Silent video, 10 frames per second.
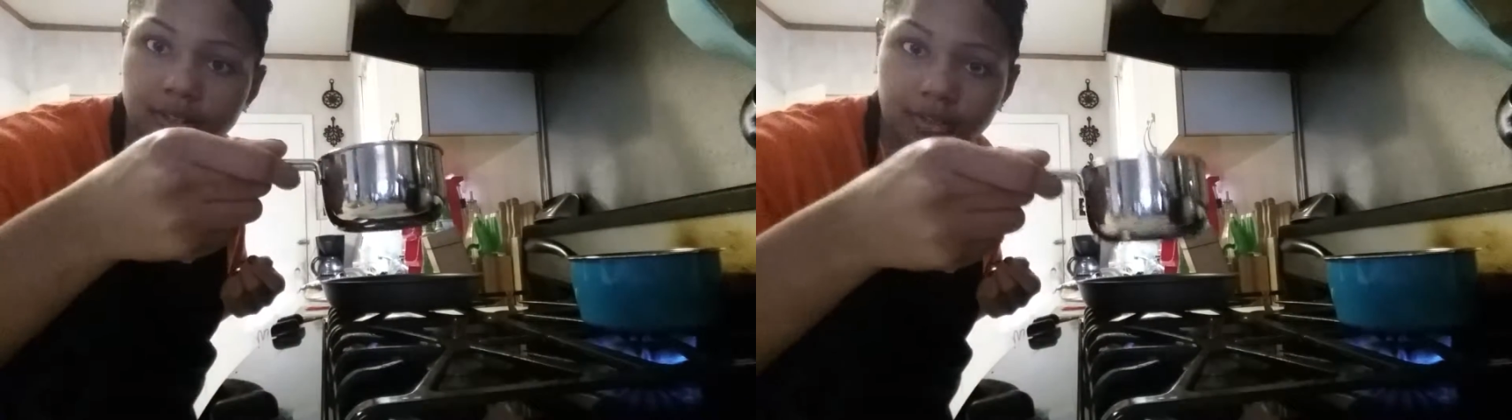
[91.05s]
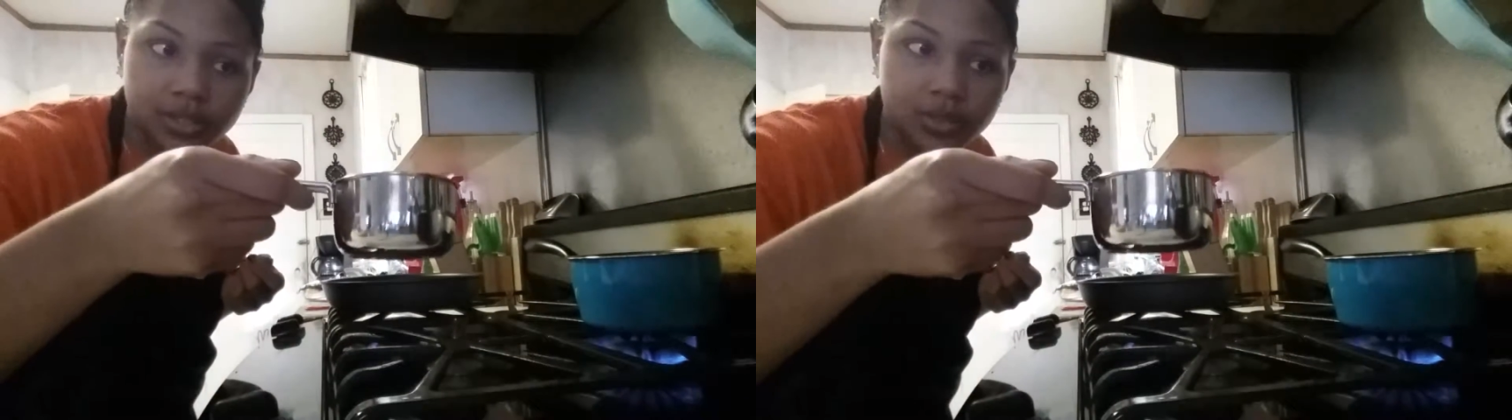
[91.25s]

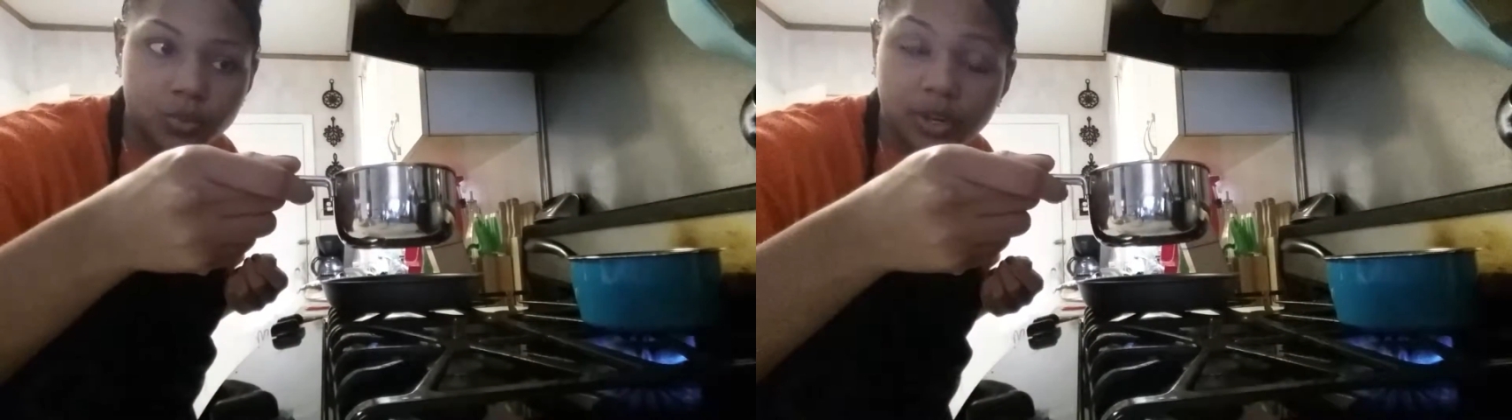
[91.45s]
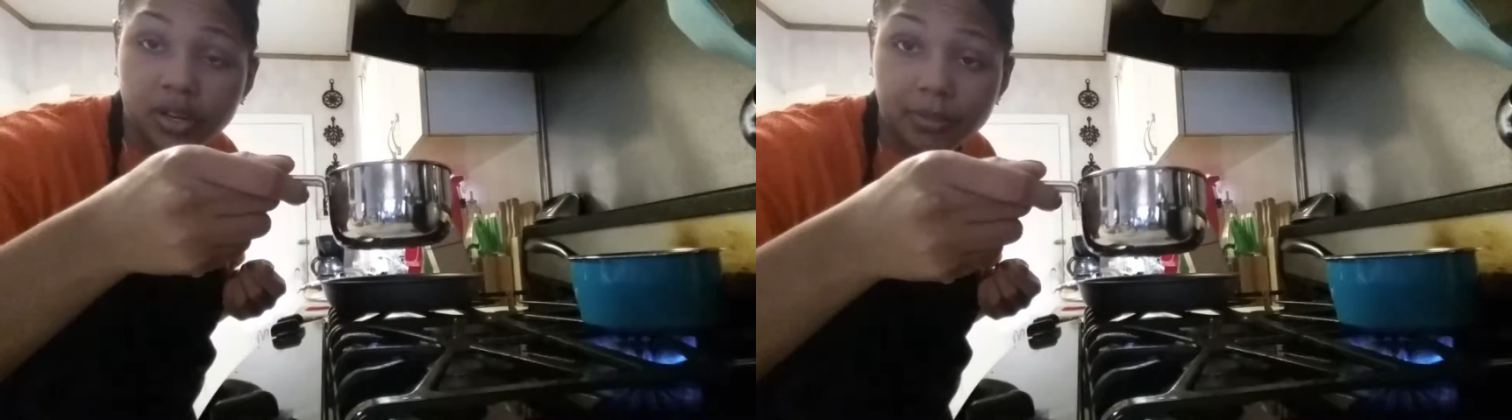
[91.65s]
So this is
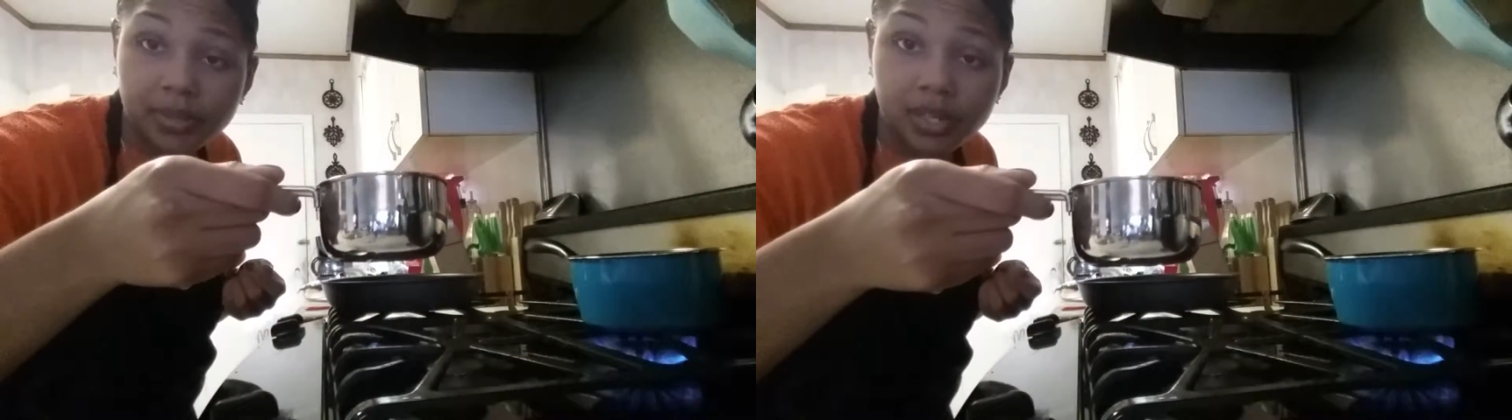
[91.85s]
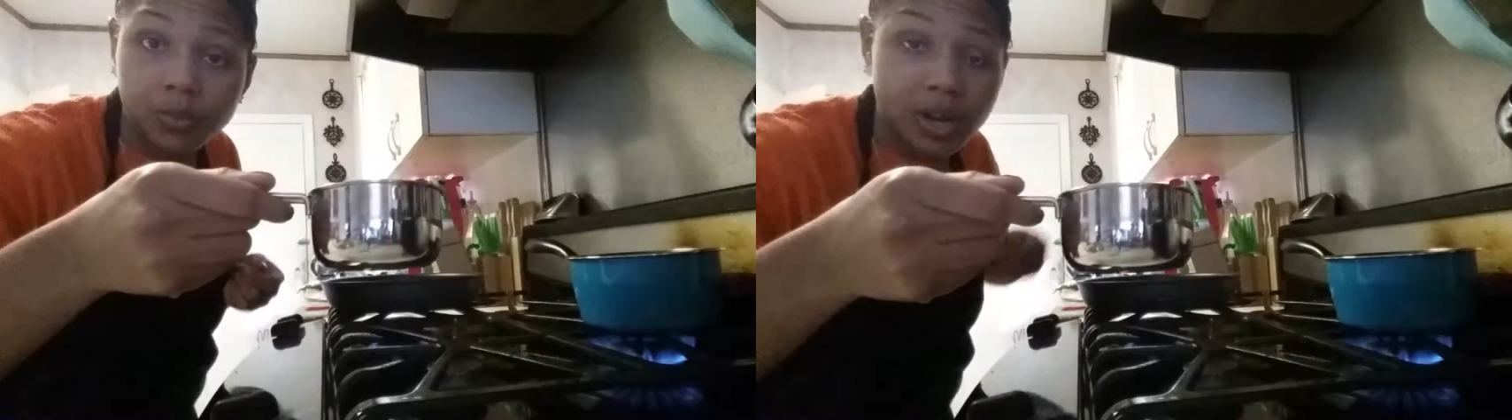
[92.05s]
1 cup
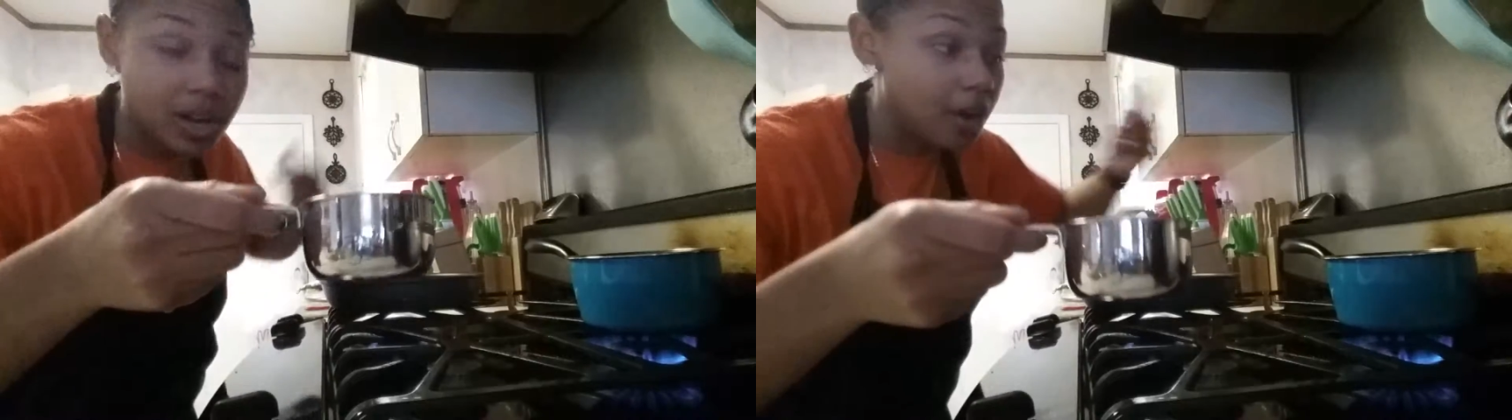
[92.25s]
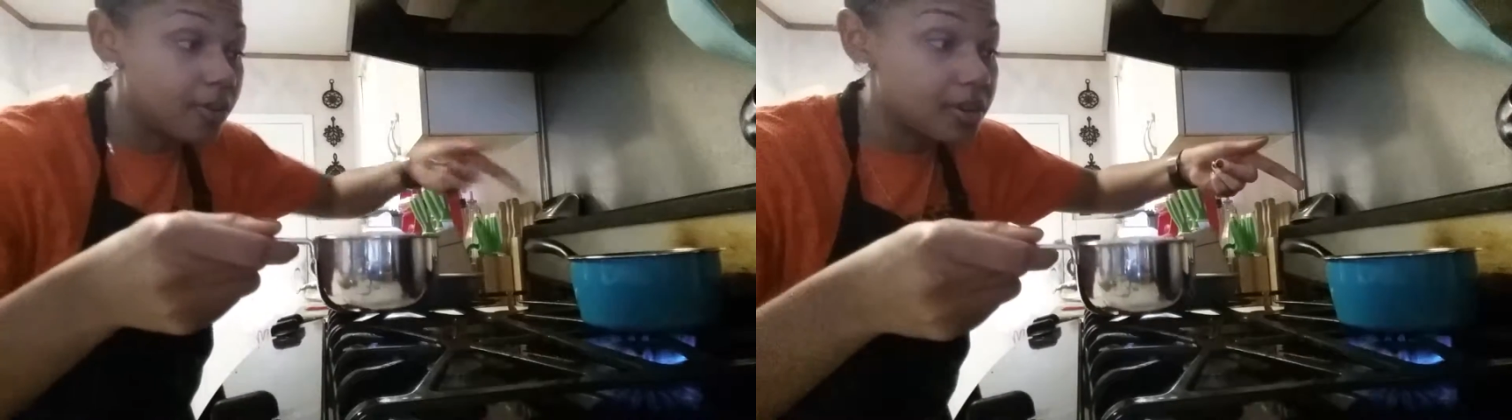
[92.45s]
of
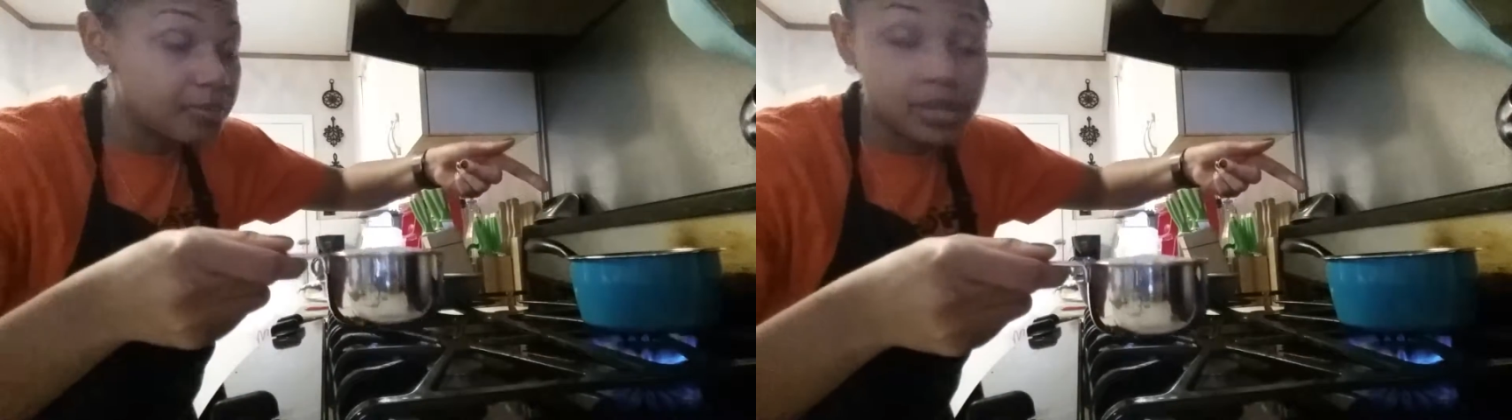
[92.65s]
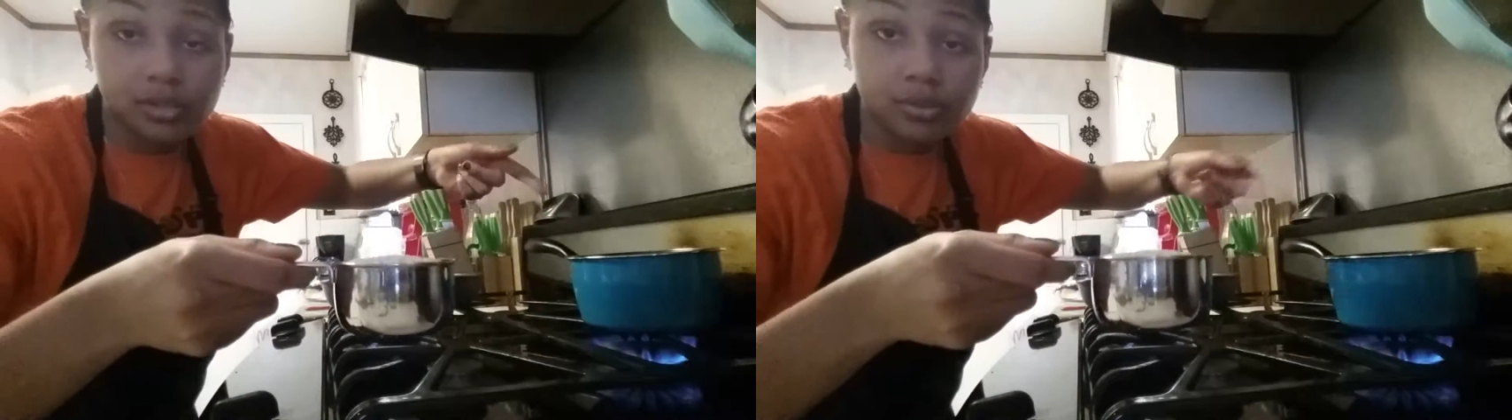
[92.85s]
quinoa. I
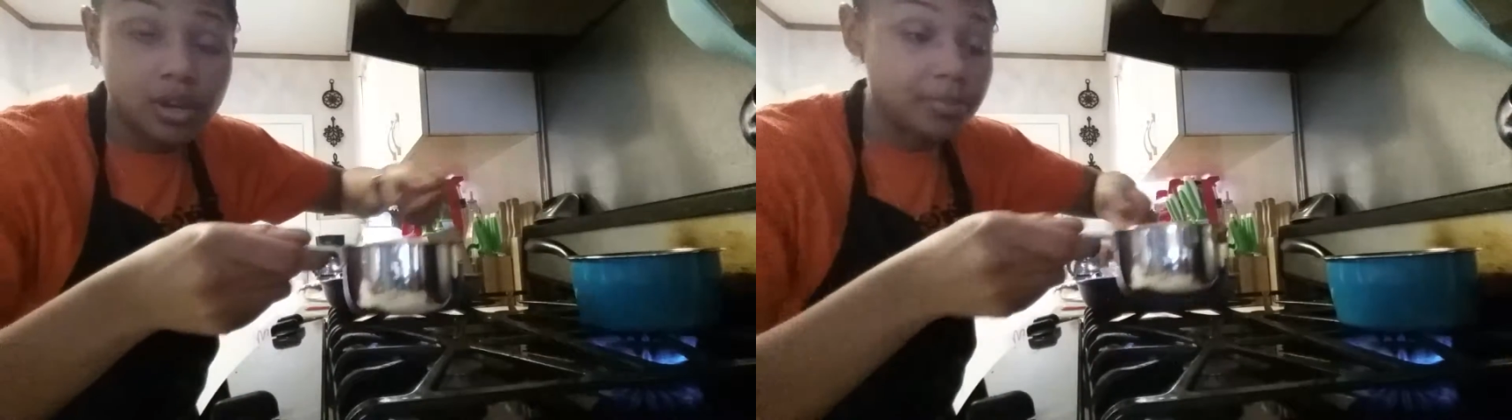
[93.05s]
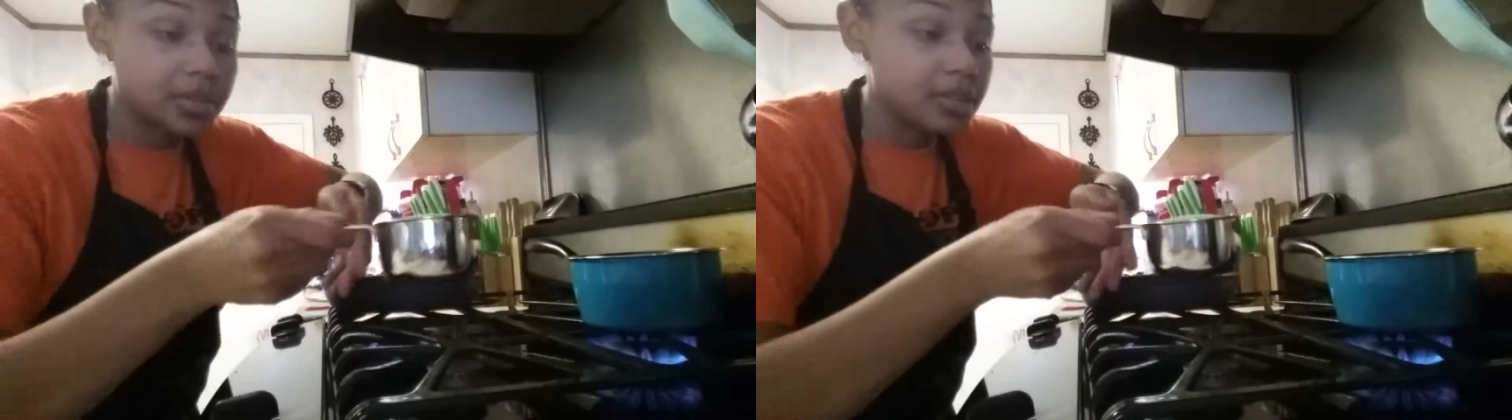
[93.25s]
already put 2
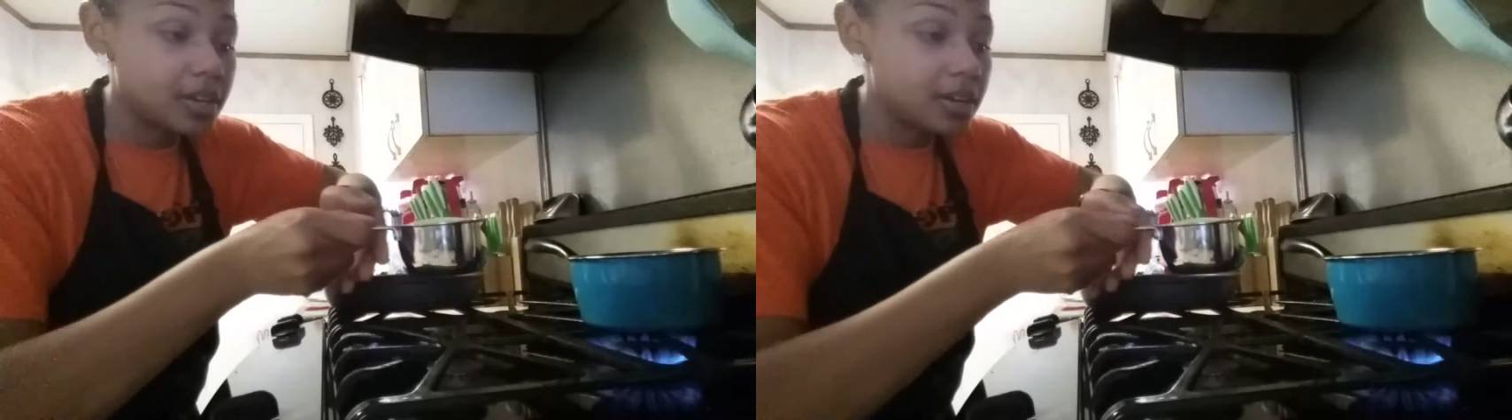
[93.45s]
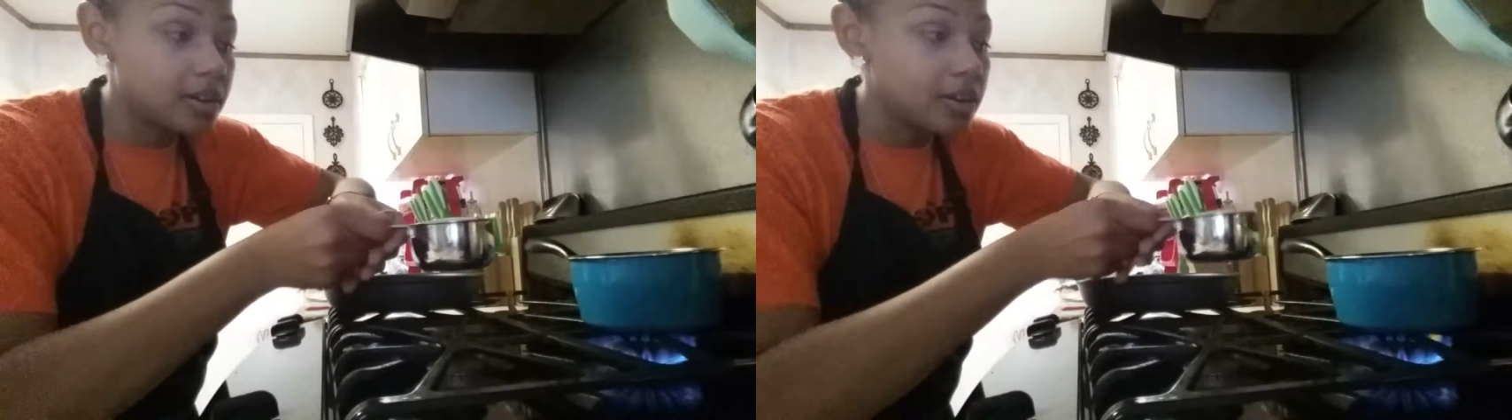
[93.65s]
cups in
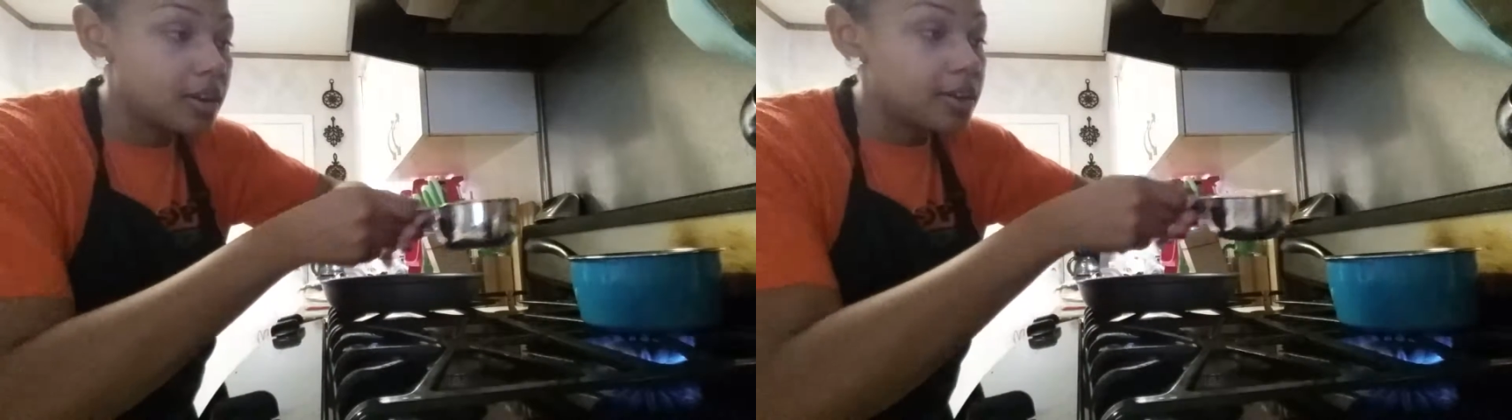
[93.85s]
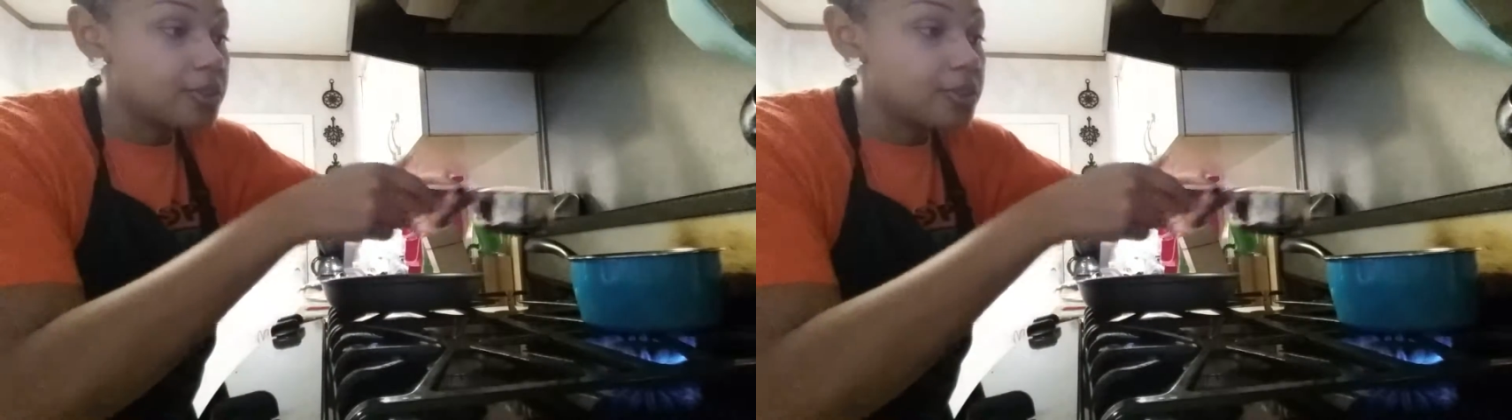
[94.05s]
there.